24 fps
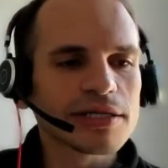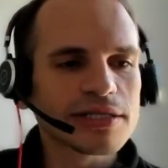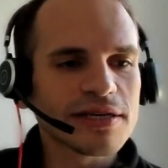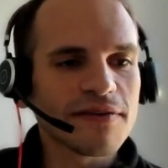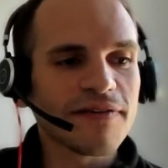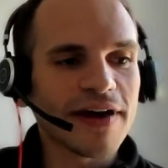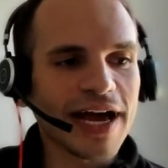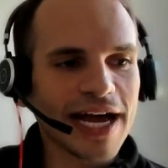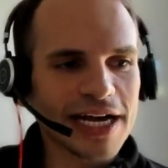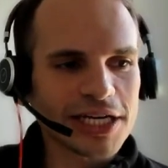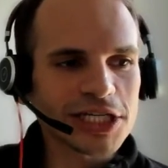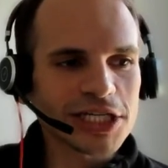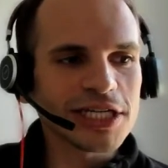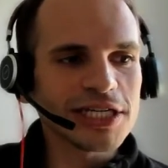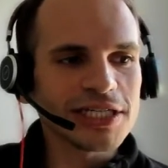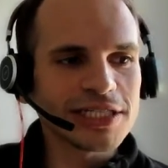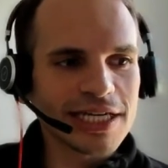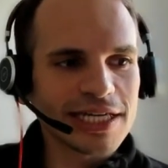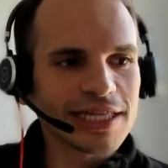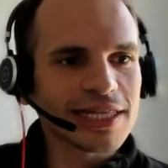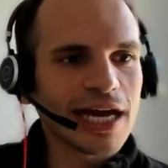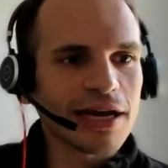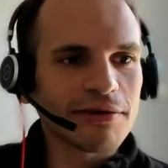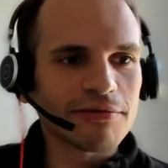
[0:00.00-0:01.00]
if I actually
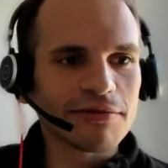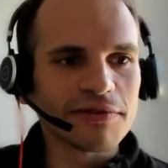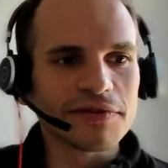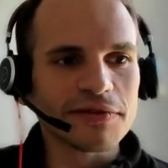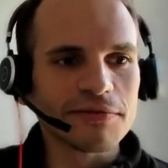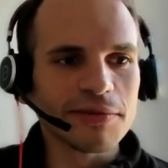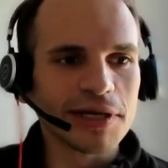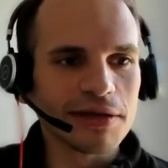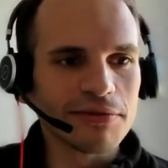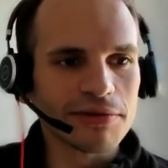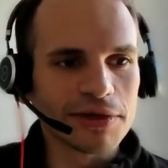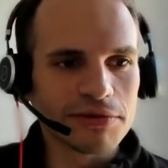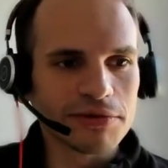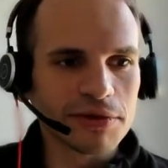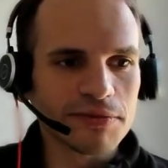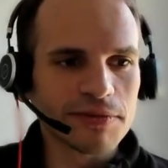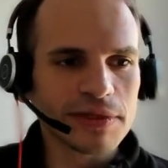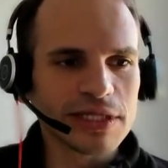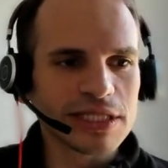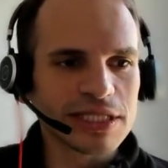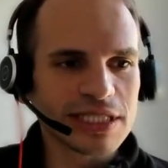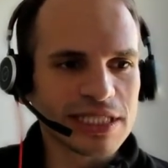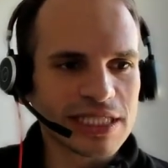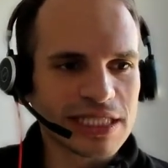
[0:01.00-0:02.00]
did that with the middle one, it would
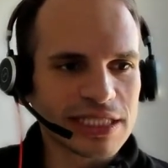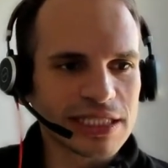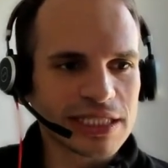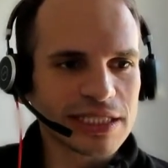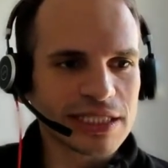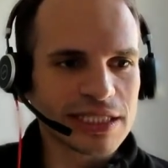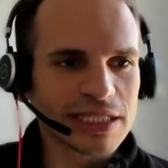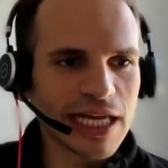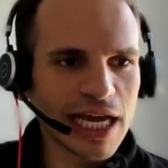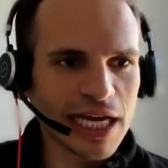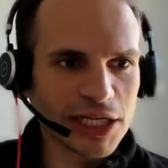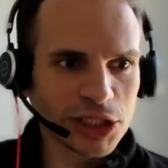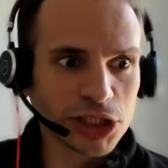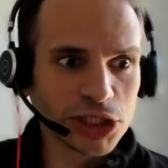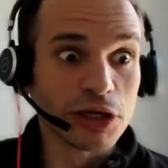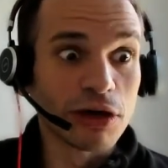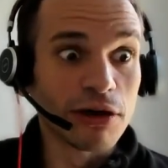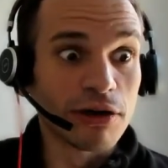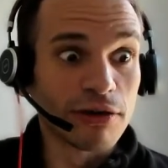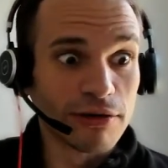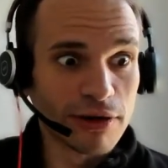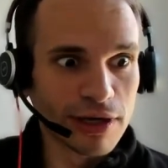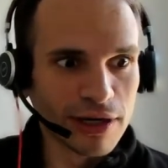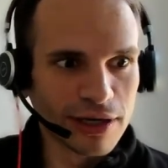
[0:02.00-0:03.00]
be
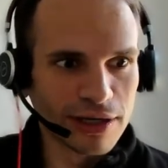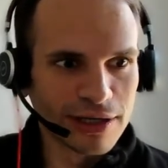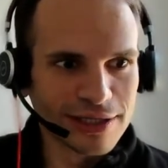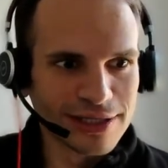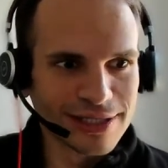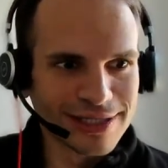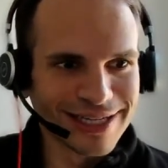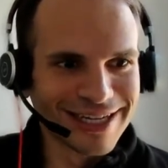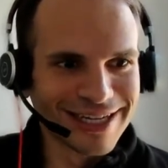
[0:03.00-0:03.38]
dangerous.